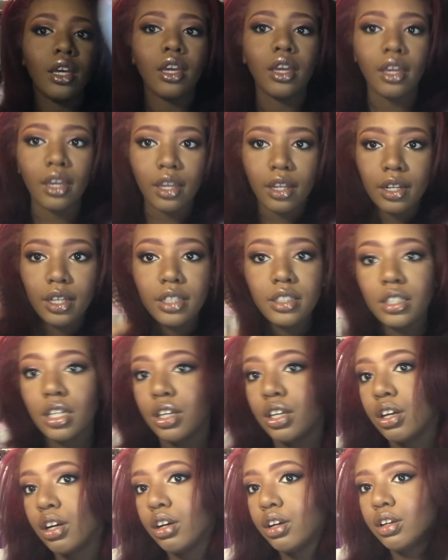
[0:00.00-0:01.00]
And can I
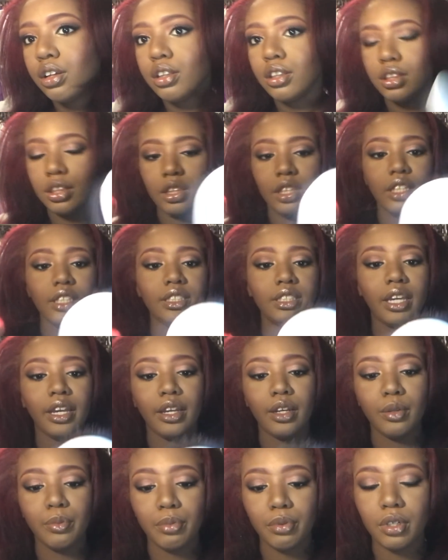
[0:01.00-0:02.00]
tell y'all, this
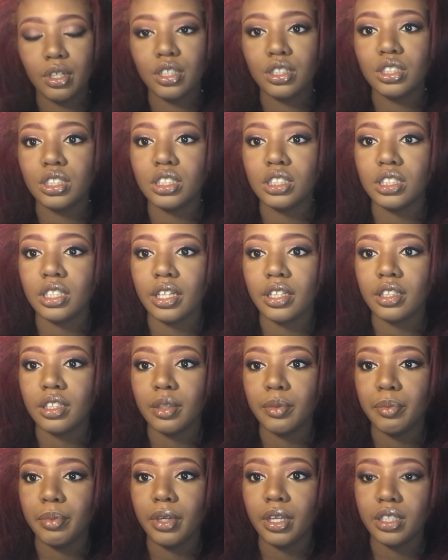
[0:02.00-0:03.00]
hairbrush is like
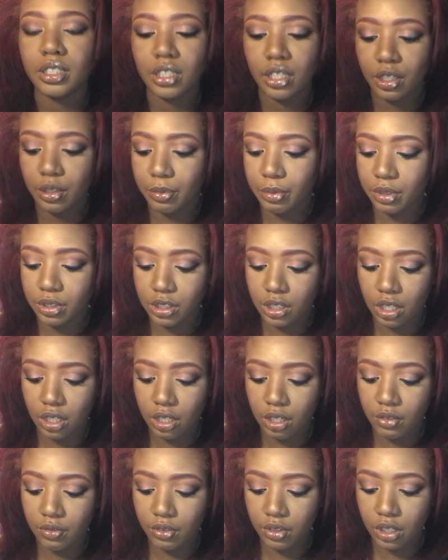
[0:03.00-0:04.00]
the best hairbrush
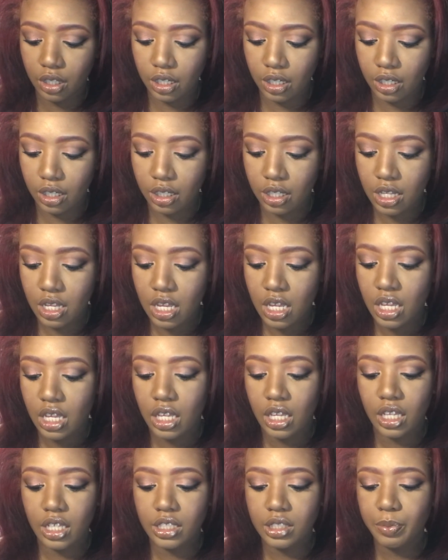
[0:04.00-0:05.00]
I ever got.
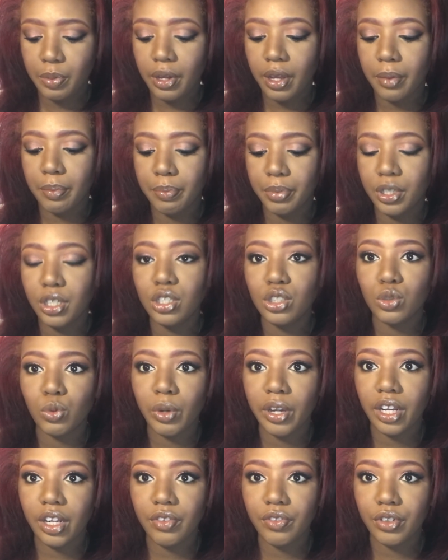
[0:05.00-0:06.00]
It's by Beach
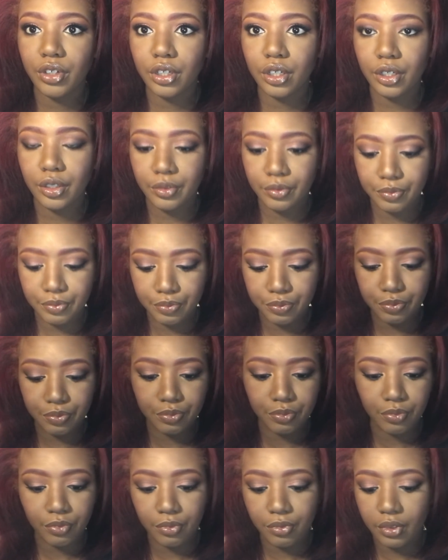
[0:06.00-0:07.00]
Waver,
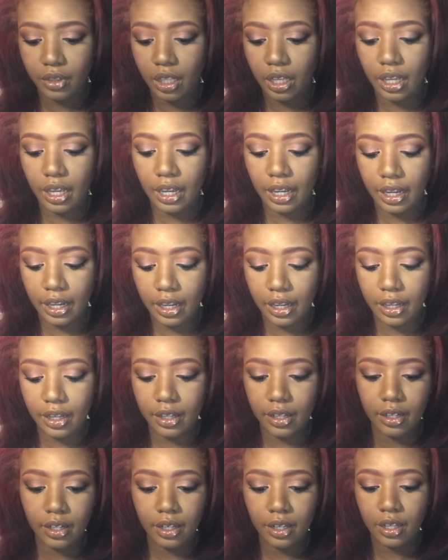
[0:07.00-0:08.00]

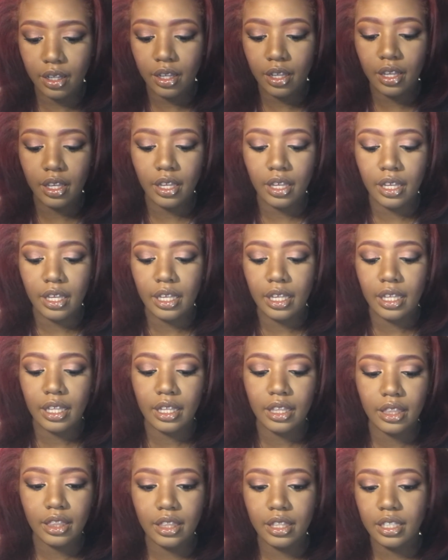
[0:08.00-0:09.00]
and
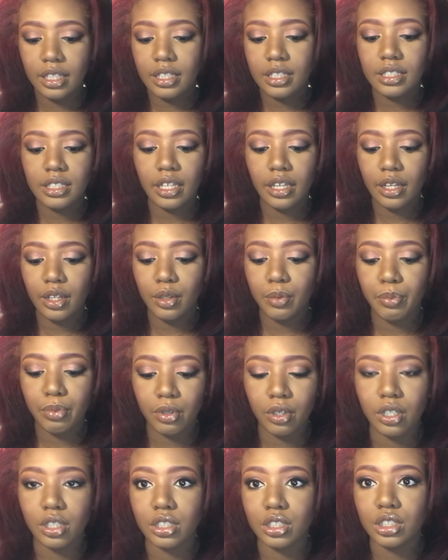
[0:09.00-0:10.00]
this
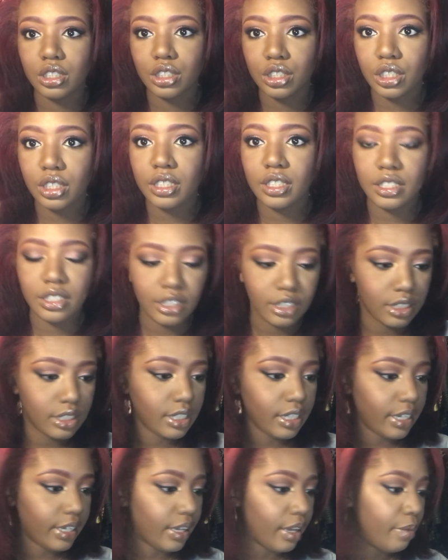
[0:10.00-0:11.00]
hairbrush
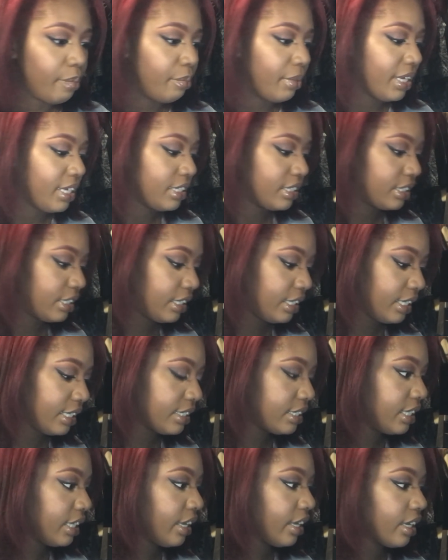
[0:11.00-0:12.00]
is like amazing.
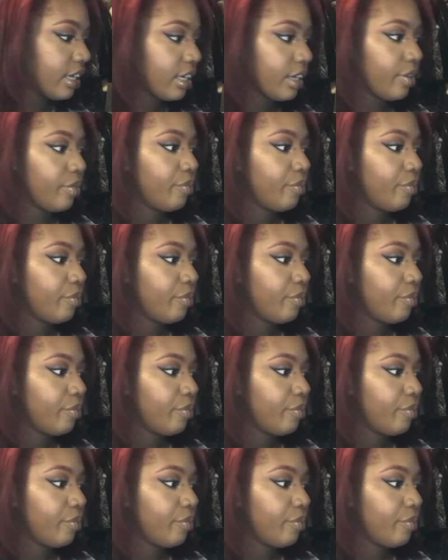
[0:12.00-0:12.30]
It's like,